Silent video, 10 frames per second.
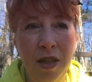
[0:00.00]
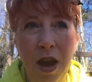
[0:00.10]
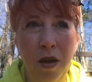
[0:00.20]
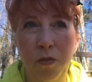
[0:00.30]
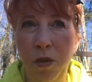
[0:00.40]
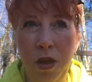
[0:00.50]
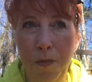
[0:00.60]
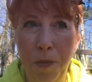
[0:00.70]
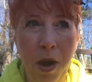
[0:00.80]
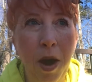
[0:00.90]
that really
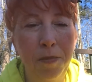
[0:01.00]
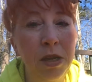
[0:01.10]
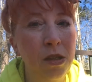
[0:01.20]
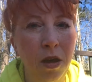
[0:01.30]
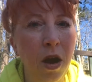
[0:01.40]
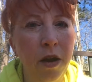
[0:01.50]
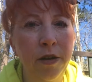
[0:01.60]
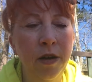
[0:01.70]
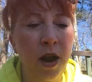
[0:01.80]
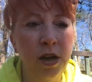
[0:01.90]
popped in the
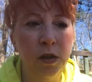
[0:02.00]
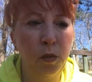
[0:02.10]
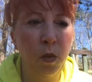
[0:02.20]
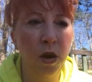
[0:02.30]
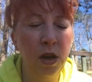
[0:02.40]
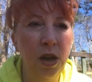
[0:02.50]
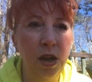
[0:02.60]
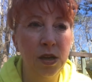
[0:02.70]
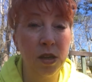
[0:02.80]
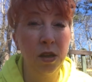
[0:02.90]
garden. I just wanted
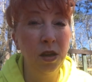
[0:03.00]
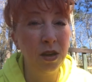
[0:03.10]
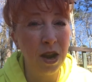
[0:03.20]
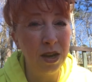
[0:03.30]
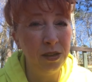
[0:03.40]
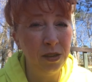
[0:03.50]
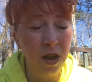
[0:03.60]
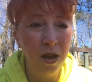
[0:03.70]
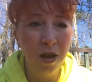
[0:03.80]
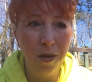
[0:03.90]
it to look nice,
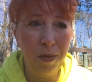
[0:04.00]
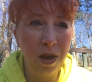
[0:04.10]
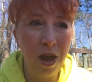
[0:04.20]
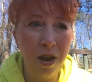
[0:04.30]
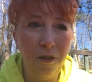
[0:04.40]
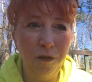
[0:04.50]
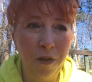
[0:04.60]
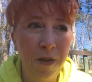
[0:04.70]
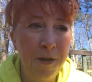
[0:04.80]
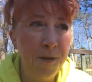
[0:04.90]
but kind of
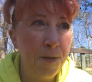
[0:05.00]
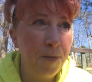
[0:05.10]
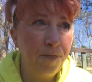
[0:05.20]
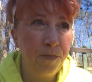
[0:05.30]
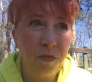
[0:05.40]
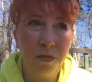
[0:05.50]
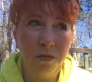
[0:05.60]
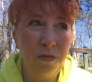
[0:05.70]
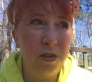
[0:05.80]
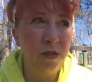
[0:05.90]

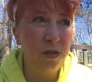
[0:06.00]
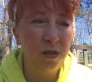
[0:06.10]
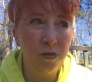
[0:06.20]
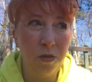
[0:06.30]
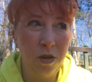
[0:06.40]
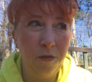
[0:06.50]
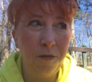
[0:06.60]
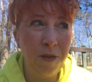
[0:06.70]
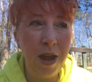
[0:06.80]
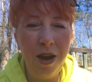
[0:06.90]
just sort of
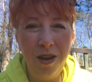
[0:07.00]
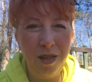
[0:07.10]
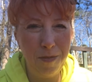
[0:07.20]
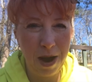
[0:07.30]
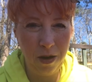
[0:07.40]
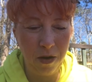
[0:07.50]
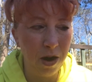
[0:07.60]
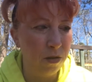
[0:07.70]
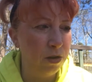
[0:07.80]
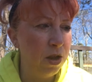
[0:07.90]
fade into the
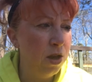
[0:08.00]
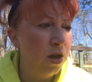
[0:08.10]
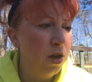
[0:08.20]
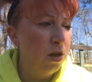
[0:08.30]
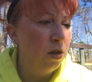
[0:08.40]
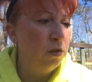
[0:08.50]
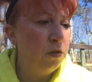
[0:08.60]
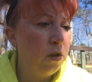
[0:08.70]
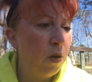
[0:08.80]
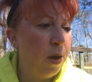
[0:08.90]
background.
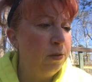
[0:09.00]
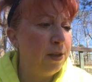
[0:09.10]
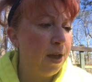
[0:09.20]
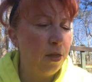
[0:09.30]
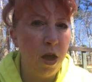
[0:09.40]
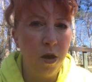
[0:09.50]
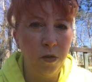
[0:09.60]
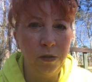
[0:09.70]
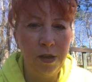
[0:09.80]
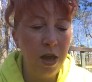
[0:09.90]
So I was at
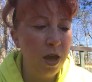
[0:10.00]
Lowe's